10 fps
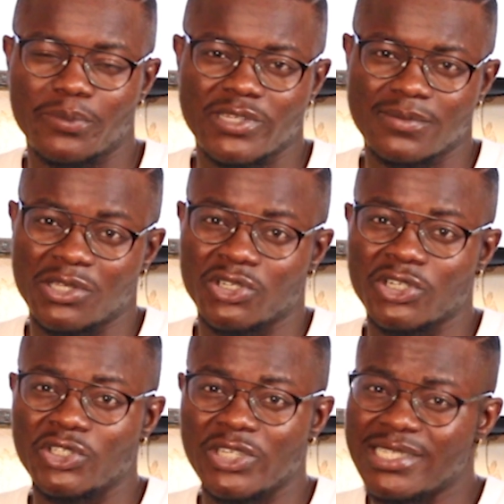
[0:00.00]
Prism that you
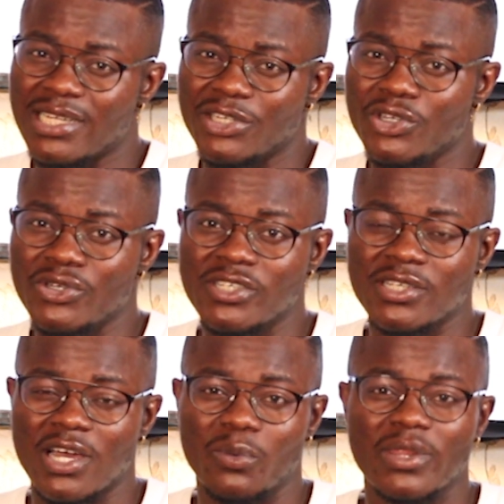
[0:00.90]
could easily use
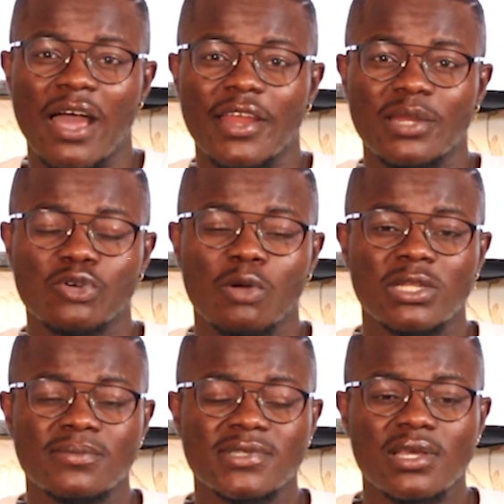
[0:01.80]
without any
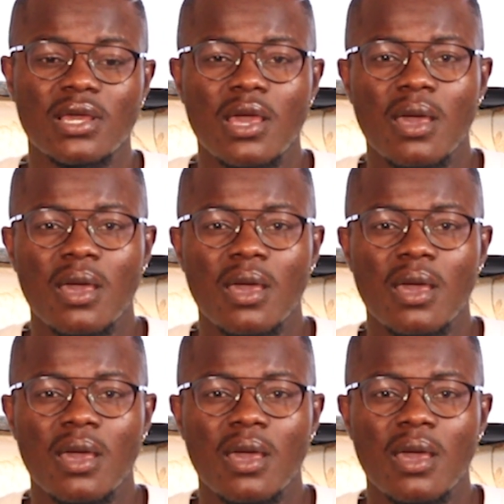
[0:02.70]
problems.